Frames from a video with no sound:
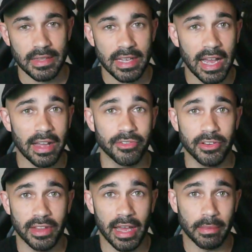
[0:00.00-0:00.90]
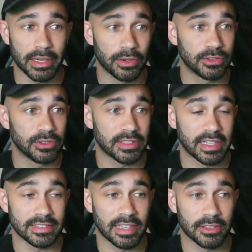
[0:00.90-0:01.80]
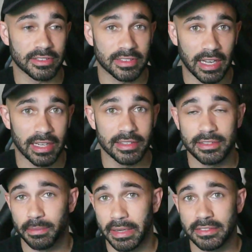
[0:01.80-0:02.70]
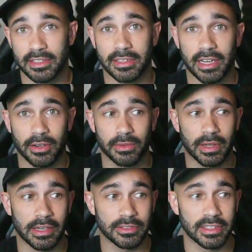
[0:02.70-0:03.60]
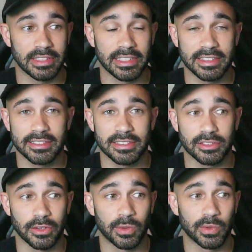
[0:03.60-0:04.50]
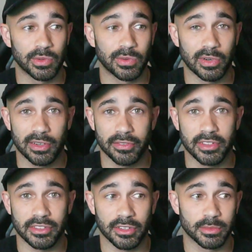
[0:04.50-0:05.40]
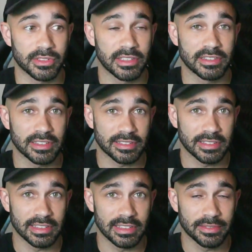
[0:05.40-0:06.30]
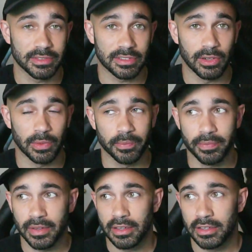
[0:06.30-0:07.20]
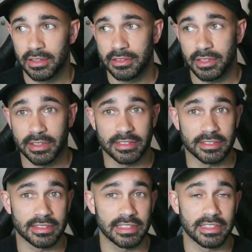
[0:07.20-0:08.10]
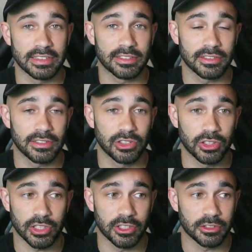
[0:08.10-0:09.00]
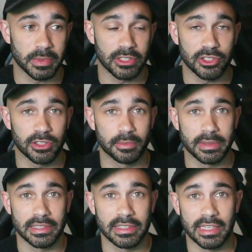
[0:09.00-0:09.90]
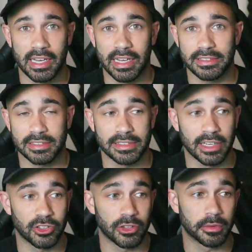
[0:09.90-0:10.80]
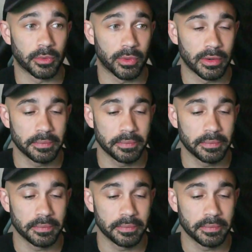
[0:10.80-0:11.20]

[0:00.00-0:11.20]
after that, my go-to settings outside depends on how sunny it is. So you've heard of the term Sunny 16. So Sunny 16 is your shutter speed should be at 1600 or more.